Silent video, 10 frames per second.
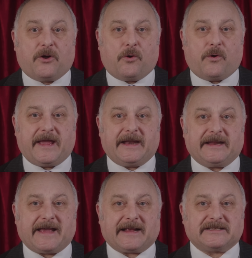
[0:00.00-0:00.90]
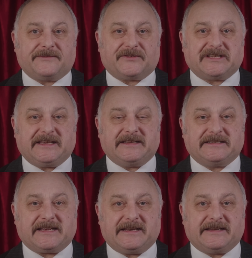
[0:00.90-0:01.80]
or any activity
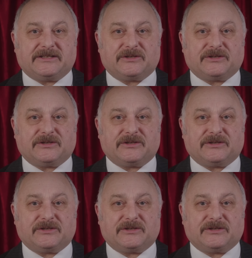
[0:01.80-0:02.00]
intended